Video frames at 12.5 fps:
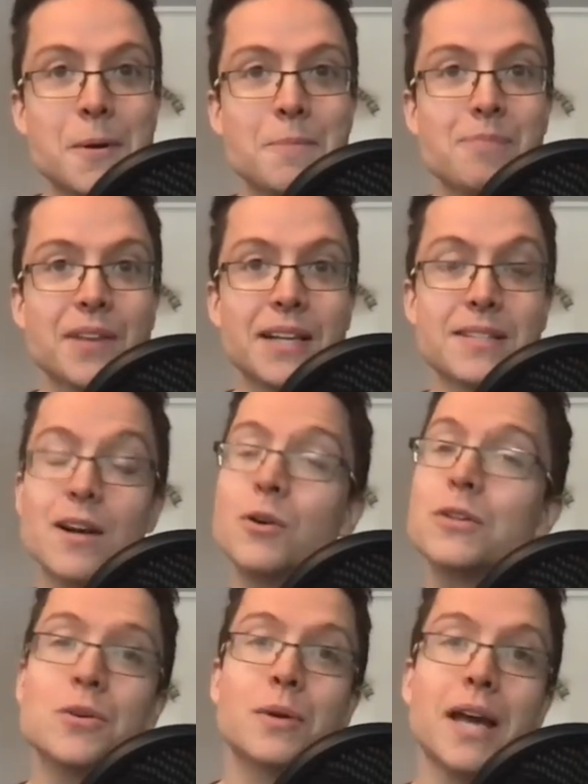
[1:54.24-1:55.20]
and say, oh,
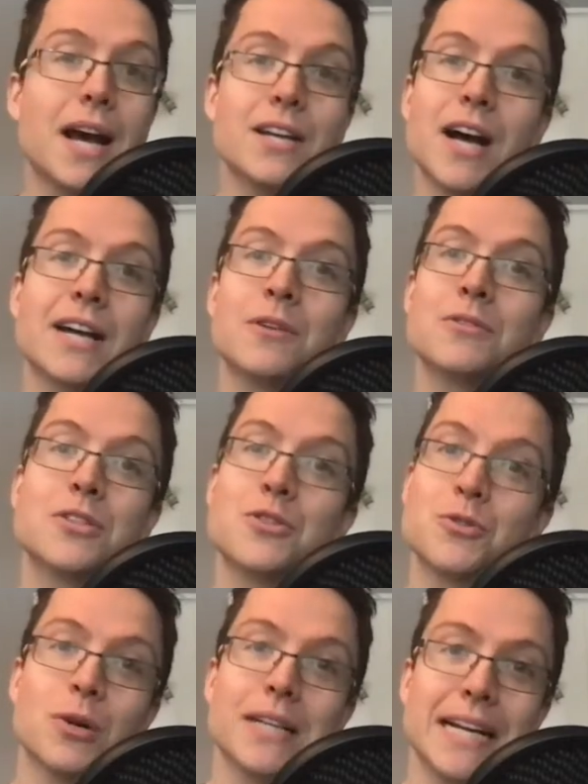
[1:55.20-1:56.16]
it's okay, I don't
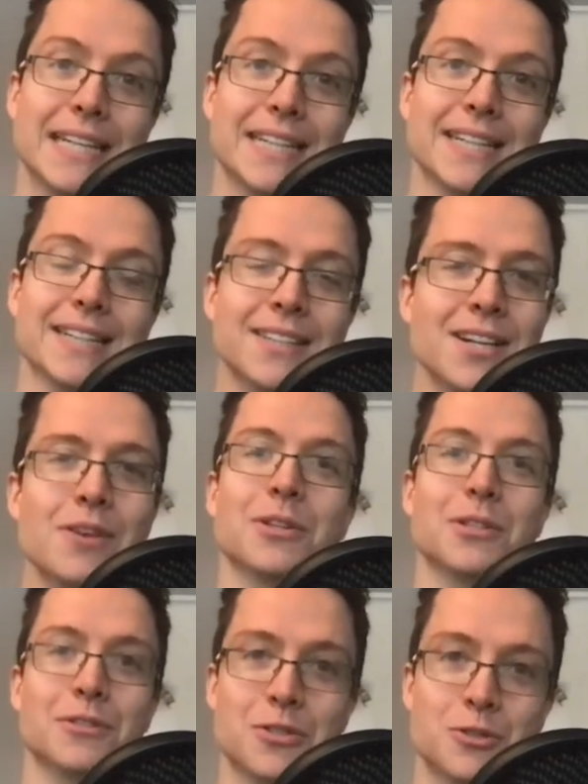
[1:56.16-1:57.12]
destroy anything. No,
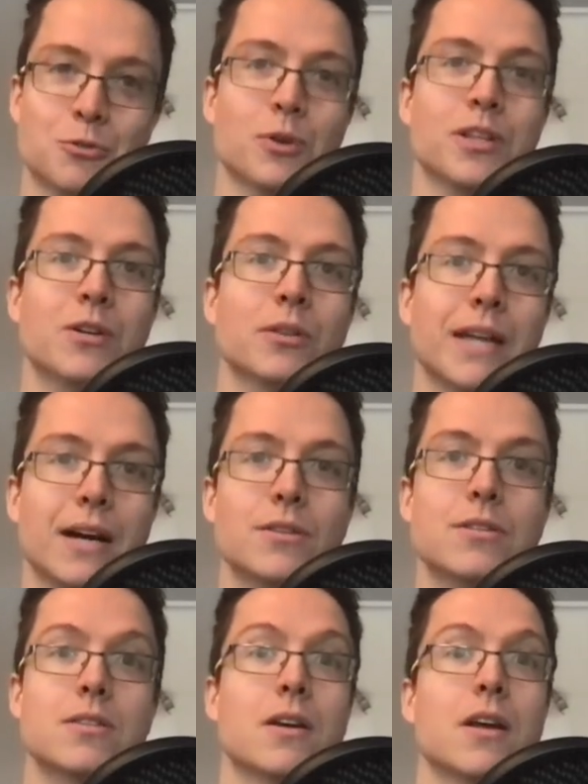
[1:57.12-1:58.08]
you destroy the old
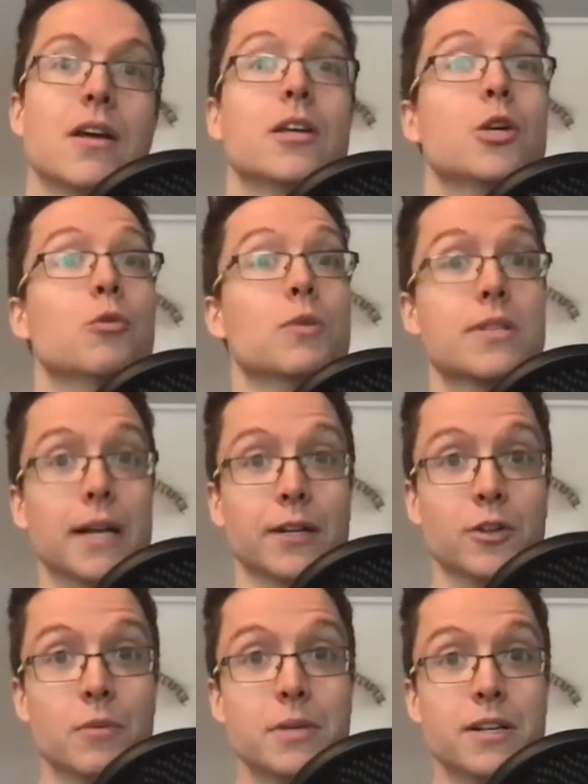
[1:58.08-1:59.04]
house, you recycle
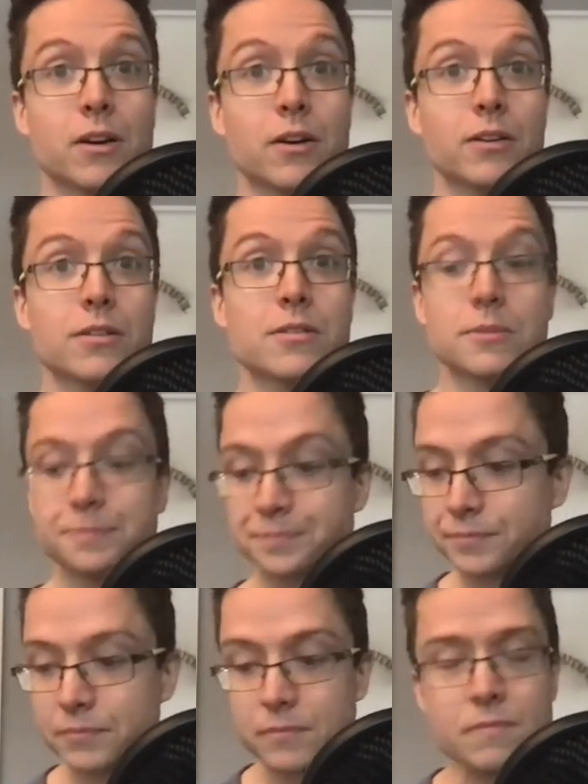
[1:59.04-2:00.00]
the materials,
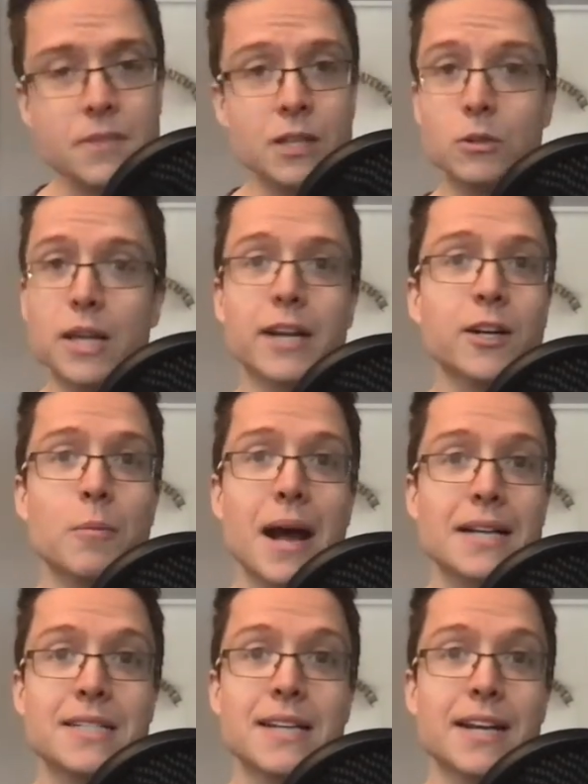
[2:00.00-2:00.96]
you let it go
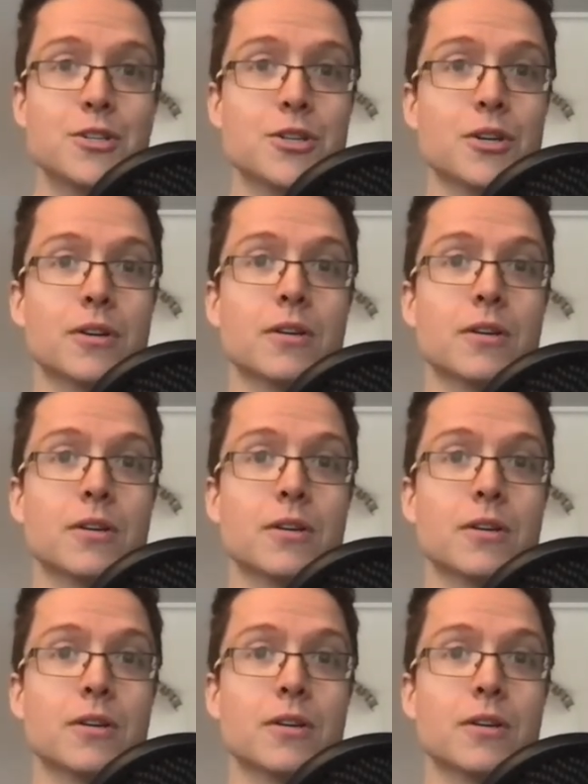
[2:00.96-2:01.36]
back to nature,